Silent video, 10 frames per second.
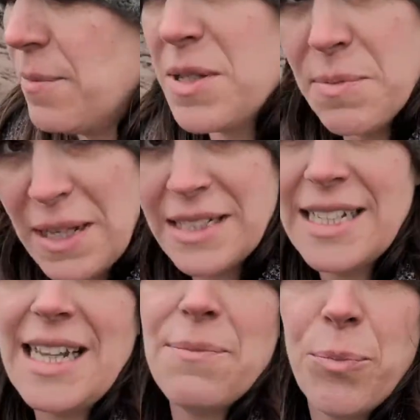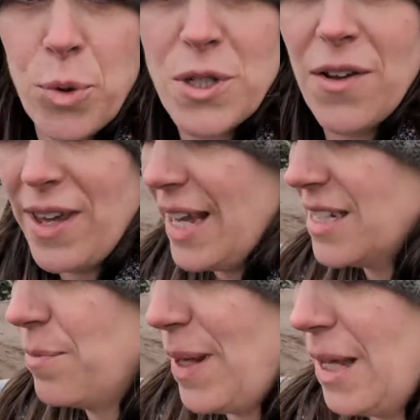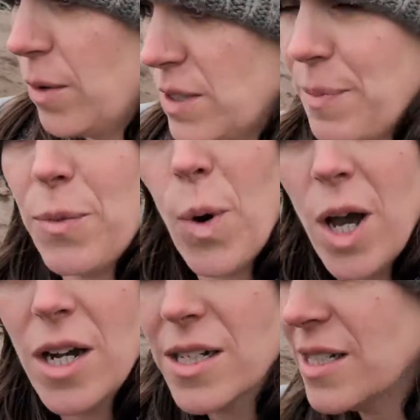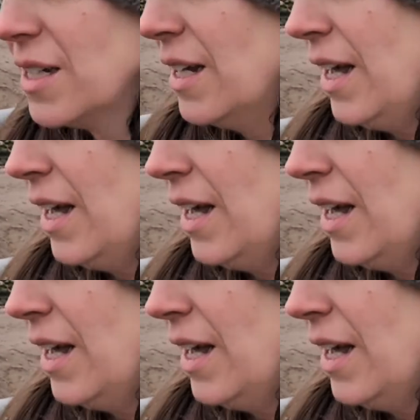smelted, then brought over here to be worked.